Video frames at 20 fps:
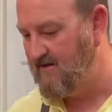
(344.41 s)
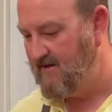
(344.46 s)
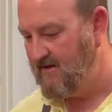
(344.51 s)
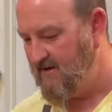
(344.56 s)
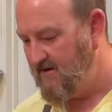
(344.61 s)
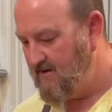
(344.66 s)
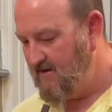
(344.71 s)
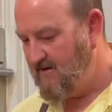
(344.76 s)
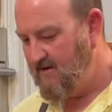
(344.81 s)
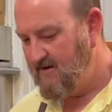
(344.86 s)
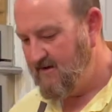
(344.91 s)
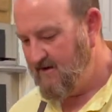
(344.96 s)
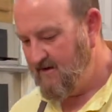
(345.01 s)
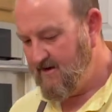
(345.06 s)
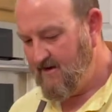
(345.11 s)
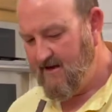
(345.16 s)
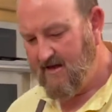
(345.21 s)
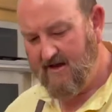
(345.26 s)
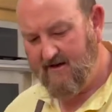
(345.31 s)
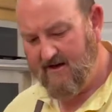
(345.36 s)

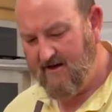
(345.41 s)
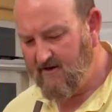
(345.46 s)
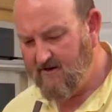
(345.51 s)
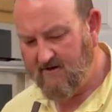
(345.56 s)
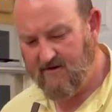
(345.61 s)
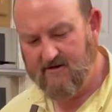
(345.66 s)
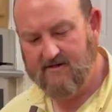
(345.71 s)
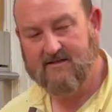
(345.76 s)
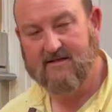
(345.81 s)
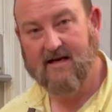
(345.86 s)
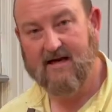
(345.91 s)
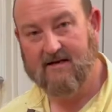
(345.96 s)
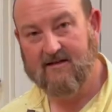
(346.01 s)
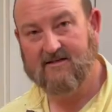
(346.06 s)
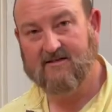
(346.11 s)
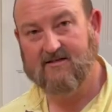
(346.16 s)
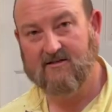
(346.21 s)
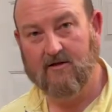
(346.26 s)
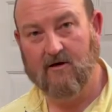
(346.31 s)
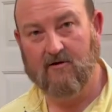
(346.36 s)
And here you just kind of
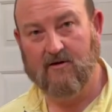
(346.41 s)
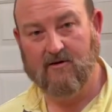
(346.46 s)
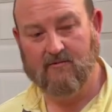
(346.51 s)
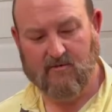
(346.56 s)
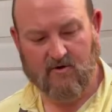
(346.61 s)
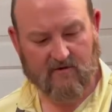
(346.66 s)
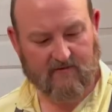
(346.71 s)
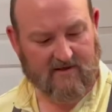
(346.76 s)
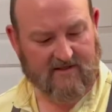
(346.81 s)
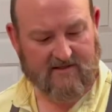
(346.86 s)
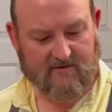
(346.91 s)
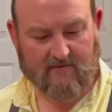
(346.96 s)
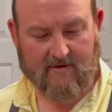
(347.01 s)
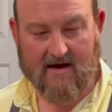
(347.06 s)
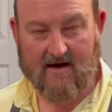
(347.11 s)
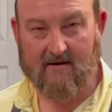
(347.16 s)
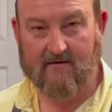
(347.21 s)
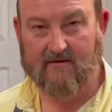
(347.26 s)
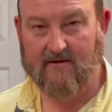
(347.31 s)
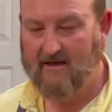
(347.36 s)
slowly move these
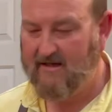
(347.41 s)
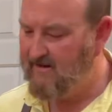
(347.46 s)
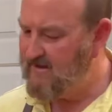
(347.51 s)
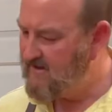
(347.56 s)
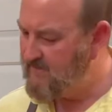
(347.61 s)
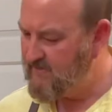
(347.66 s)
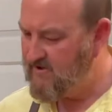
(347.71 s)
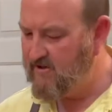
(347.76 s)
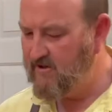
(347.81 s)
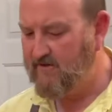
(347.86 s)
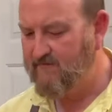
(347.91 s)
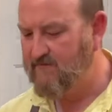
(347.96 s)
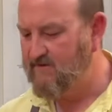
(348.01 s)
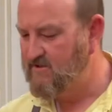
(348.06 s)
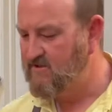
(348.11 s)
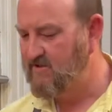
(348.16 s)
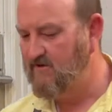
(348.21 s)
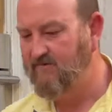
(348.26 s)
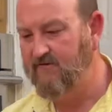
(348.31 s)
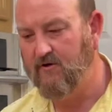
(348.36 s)
around and let them cook for
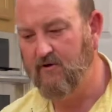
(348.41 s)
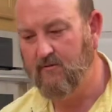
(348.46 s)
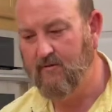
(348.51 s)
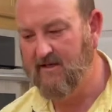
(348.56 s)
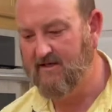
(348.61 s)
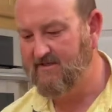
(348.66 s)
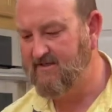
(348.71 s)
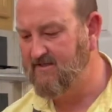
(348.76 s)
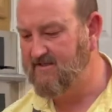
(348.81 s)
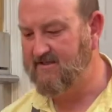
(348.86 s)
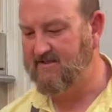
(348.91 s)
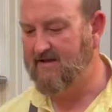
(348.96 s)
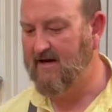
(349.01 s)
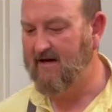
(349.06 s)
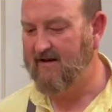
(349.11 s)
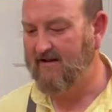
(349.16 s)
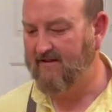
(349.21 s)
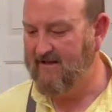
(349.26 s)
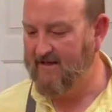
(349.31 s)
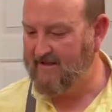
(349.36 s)
just a few minutes. This is
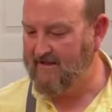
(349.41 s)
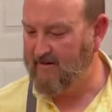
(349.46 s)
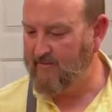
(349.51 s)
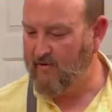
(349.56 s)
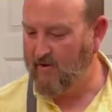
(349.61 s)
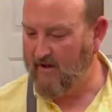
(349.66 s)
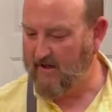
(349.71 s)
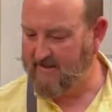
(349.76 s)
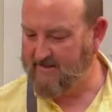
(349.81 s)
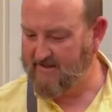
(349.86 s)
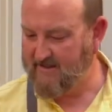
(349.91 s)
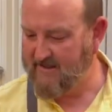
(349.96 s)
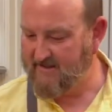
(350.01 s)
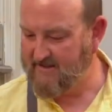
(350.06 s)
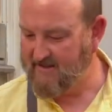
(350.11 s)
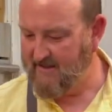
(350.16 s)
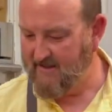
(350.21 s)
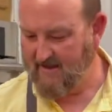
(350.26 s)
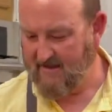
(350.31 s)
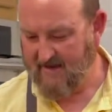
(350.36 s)
not a lengthy
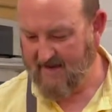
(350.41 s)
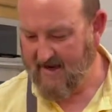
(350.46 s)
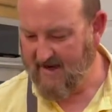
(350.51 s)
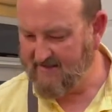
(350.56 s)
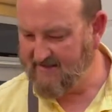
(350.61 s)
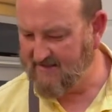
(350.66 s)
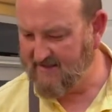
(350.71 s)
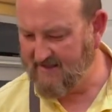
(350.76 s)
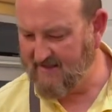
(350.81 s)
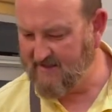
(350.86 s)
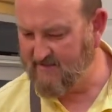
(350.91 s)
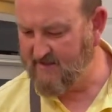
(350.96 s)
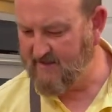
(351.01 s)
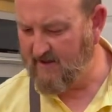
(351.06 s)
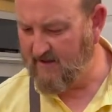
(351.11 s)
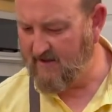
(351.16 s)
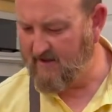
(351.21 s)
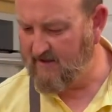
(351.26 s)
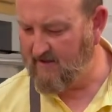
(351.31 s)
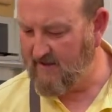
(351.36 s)
process. As you see, these have been
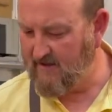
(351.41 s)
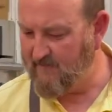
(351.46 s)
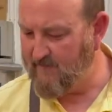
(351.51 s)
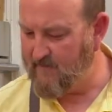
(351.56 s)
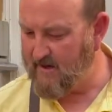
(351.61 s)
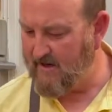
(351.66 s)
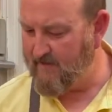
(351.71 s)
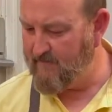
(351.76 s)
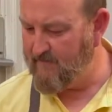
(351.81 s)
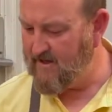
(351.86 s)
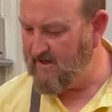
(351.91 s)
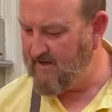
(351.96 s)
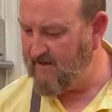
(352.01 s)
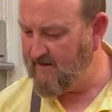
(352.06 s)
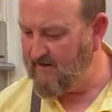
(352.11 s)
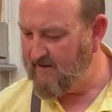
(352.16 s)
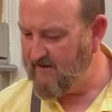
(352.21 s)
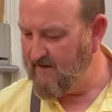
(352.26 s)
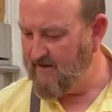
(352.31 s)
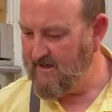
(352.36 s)
already cooking for about a
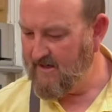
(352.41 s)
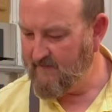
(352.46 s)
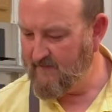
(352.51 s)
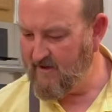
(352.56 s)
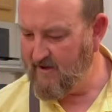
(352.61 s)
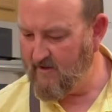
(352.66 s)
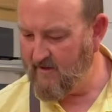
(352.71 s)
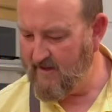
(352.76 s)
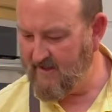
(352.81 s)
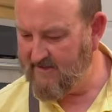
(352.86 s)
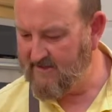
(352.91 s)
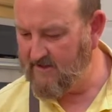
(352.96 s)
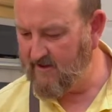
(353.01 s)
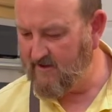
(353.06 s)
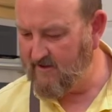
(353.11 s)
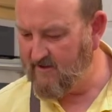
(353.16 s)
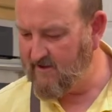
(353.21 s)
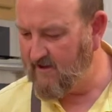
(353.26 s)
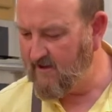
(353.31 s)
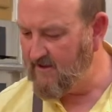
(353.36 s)
minute. I'm gonna go ahead and
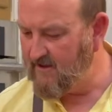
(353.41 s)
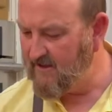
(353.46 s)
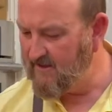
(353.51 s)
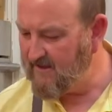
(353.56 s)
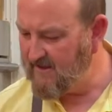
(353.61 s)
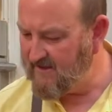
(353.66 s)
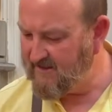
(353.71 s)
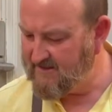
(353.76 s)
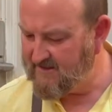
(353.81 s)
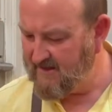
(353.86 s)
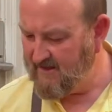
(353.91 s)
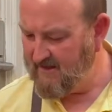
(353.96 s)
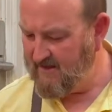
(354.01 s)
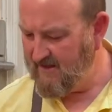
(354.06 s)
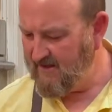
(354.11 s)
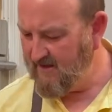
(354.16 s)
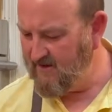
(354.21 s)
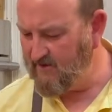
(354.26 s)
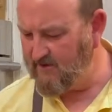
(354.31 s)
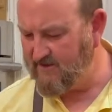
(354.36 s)
start turning these. And
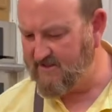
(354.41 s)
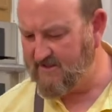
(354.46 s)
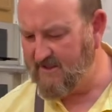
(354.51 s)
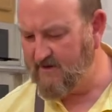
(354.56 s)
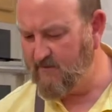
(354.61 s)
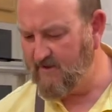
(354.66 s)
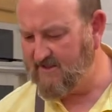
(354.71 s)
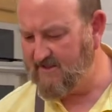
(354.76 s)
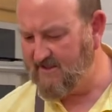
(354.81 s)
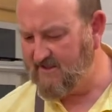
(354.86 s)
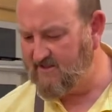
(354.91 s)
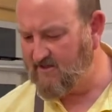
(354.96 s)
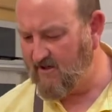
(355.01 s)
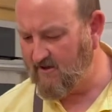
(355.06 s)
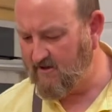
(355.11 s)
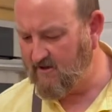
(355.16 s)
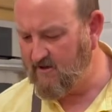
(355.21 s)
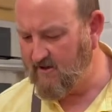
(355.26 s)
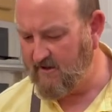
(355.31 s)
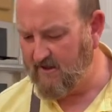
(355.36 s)
you'll see, once these
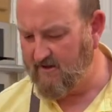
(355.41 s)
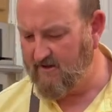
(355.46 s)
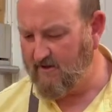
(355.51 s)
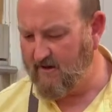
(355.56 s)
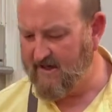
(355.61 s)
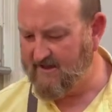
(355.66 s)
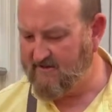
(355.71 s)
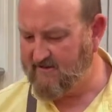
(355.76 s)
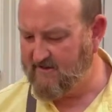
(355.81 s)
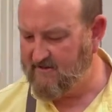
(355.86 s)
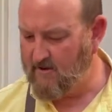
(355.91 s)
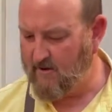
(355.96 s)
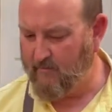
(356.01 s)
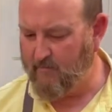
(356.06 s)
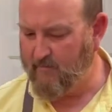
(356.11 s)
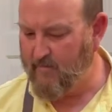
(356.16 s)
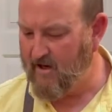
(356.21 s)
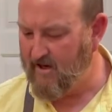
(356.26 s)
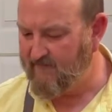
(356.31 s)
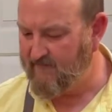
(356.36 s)
start cooking, they'll actually
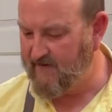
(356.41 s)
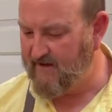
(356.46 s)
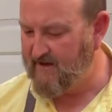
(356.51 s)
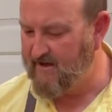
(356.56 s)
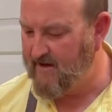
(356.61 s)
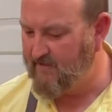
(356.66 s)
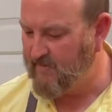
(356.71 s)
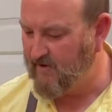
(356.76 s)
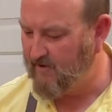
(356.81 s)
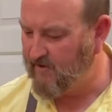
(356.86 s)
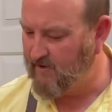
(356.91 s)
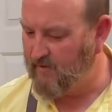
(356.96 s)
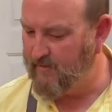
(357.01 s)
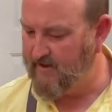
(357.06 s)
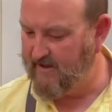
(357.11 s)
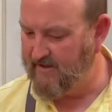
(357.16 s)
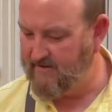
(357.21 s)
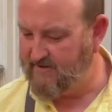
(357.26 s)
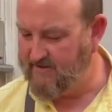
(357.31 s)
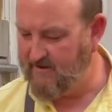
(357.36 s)
start puffing up a little
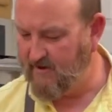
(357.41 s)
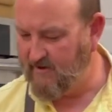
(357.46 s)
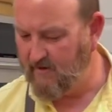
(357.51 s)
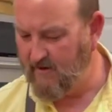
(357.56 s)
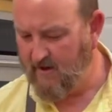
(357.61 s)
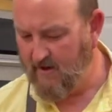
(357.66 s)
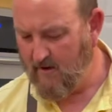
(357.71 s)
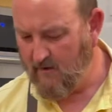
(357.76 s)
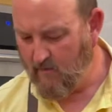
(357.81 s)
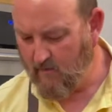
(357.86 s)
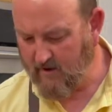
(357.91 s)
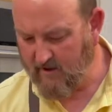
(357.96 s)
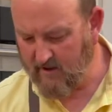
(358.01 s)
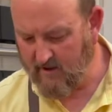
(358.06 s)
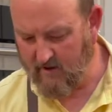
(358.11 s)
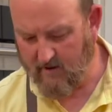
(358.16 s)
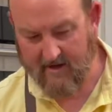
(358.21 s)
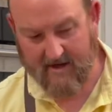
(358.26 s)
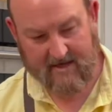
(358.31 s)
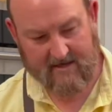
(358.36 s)
bit. So we're gonna
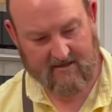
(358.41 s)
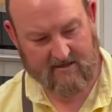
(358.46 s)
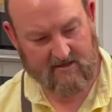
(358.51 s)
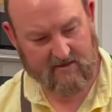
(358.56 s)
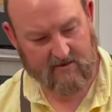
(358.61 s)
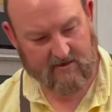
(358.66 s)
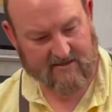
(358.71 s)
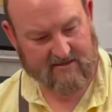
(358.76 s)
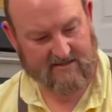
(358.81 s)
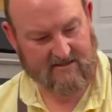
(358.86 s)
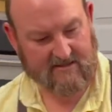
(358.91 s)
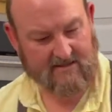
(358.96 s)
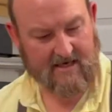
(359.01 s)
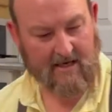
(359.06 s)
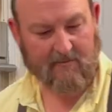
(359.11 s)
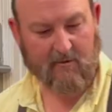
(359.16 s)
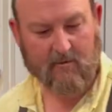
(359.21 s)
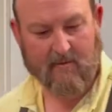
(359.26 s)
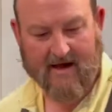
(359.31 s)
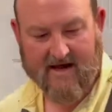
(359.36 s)
go ahead and do this in a
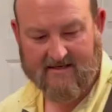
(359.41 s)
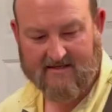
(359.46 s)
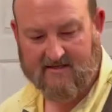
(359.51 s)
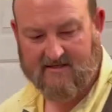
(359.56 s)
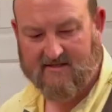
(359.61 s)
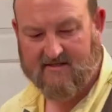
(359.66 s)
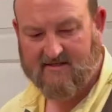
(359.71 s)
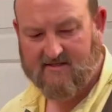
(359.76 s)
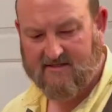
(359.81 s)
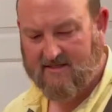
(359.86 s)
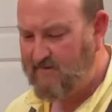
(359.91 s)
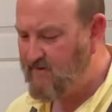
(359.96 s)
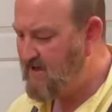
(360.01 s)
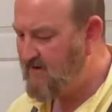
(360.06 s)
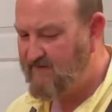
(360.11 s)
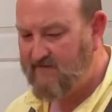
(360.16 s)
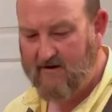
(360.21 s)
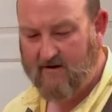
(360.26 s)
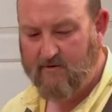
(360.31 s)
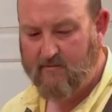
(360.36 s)
couple batches. As you see, we have
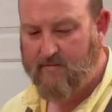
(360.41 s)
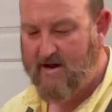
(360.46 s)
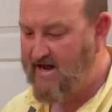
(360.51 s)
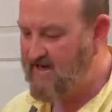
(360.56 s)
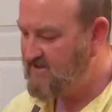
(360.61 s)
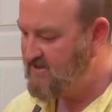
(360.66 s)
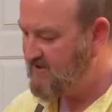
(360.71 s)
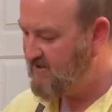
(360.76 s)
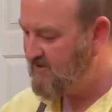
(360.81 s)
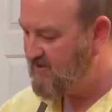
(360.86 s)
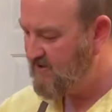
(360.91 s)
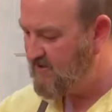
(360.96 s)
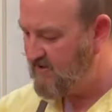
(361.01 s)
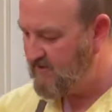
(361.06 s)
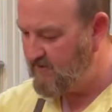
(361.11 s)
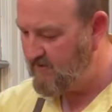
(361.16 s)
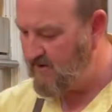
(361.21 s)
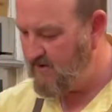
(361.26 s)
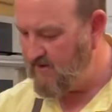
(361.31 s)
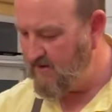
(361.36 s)
another batch here to
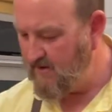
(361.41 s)
do.